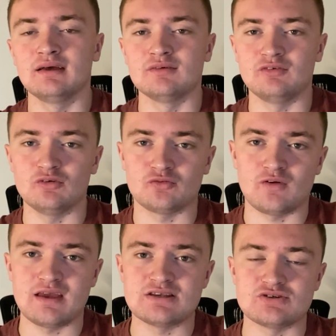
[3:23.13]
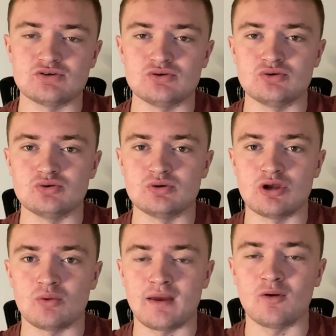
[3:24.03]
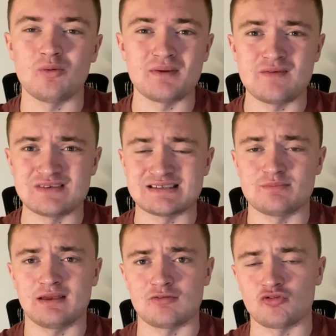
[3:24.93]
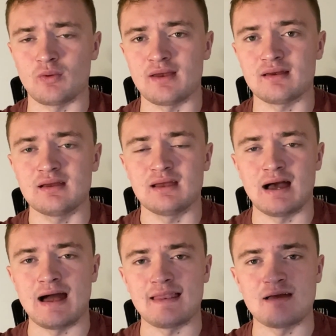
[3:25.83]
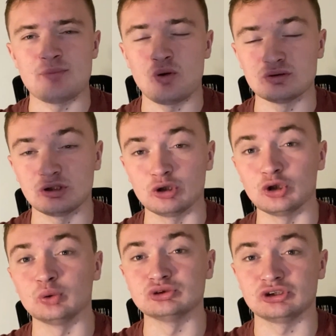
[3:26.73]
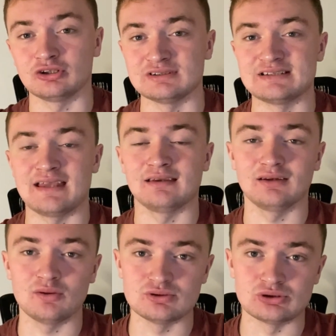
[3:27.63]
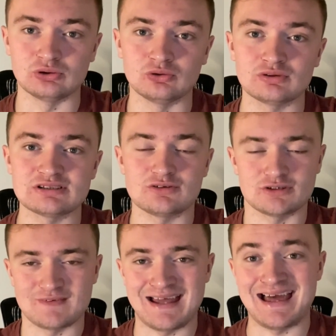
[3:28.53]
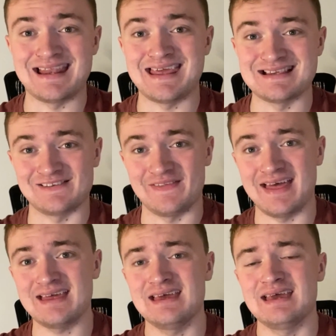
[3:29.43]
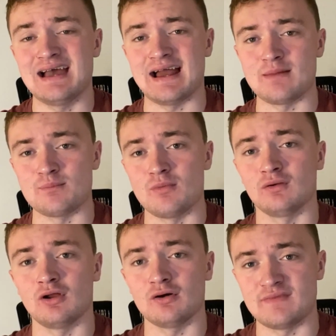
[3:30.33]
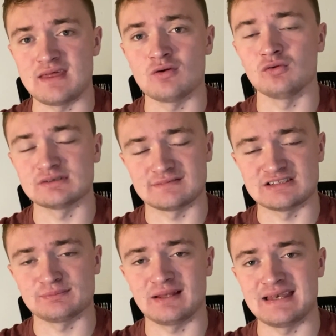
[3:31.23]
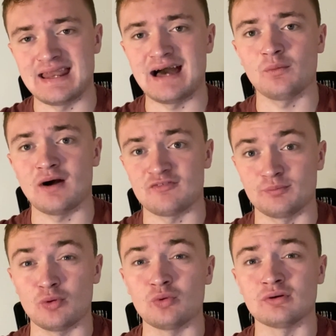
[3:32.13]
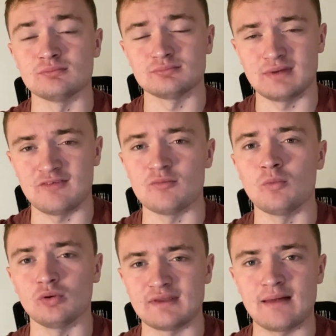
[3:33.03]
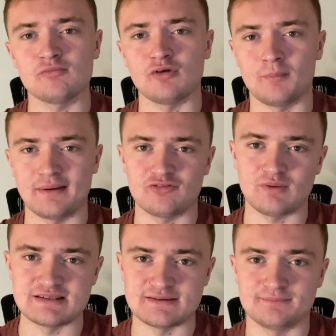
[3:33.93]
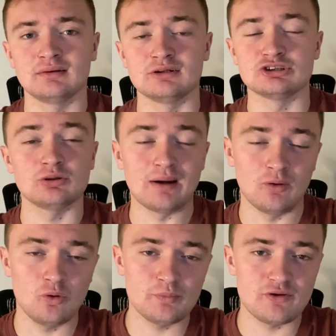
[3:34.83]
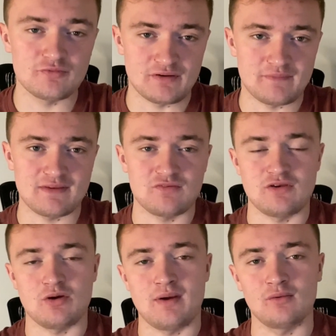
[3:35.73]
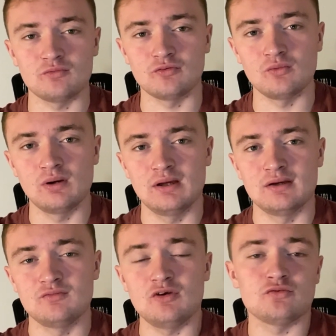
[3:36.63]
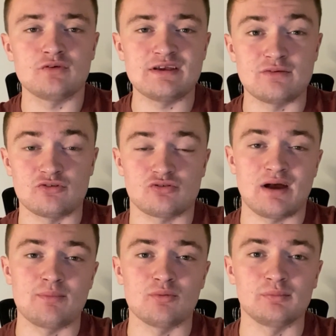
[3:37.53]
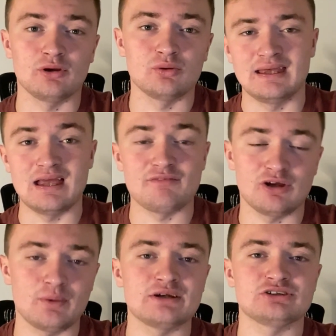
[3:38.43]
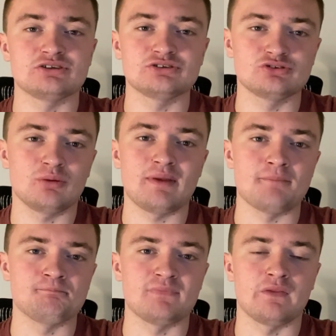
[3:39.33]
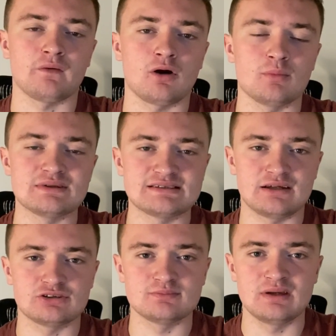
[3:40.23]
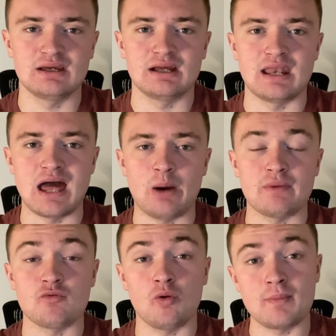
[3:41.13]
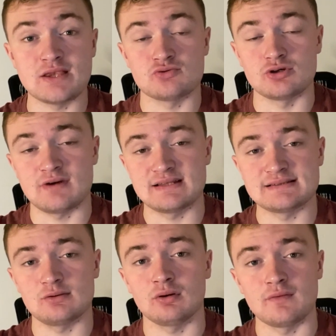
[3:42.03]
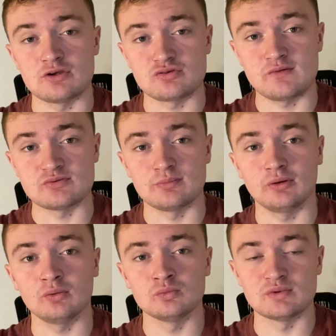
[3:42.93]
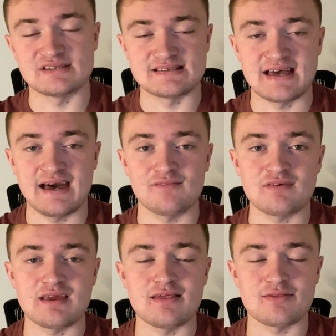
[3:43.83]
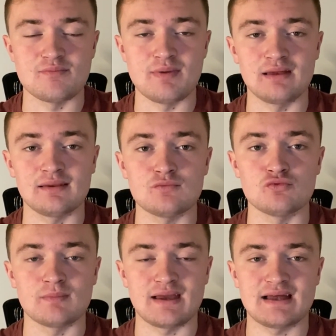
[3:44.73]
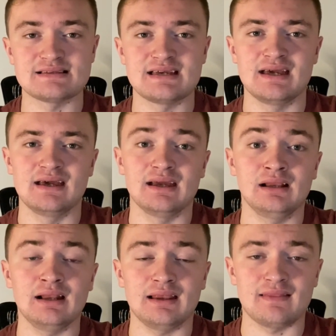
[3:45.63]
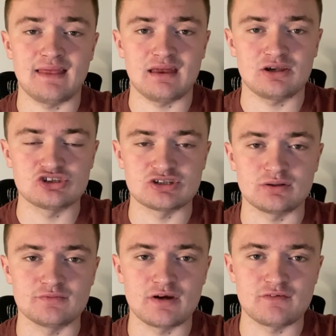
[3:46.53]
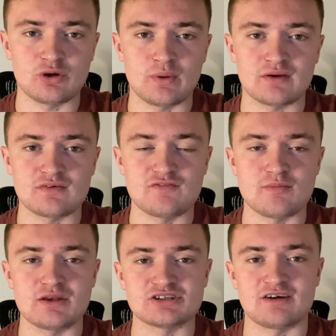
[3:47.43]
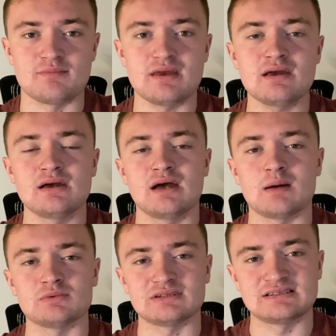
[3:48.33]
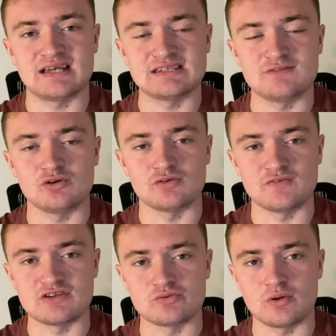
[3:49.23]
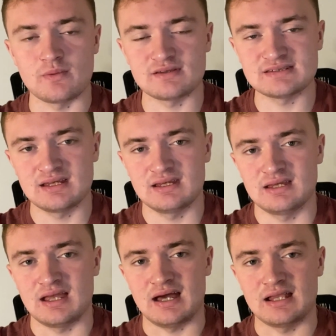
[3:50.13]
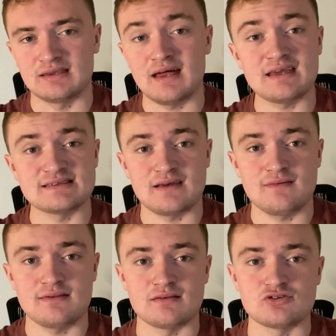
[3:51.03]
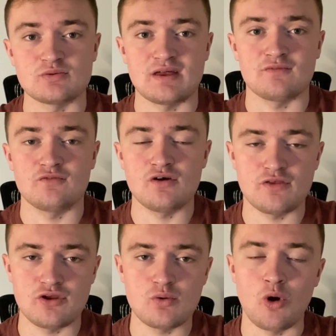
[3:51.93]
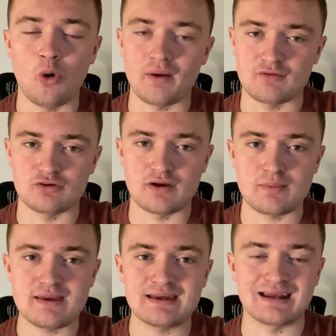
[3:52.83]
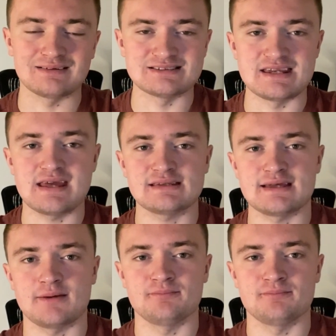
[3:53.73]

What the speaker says: feel free to hit up Ethan Bailey on Twitter, and I post loads of content, loads of hooks, loads of ad ideas on there, and a lot of the hooks I was explaining now I've broken into more depth on my Twitter. So I hope you found this video helpful. Feel free to subscribe button below. If you have any questions, drop them in the comment section. Now, if you want me to run your ads, look in the description below where it says have Ethan Bailey run my ads. Click the link there, schedule a very quick 15-minute chat with me, and we'll assess if you're a good fit to work with us. And that is everything. So without further ado, I hope you have a great week, and I'll see you next time.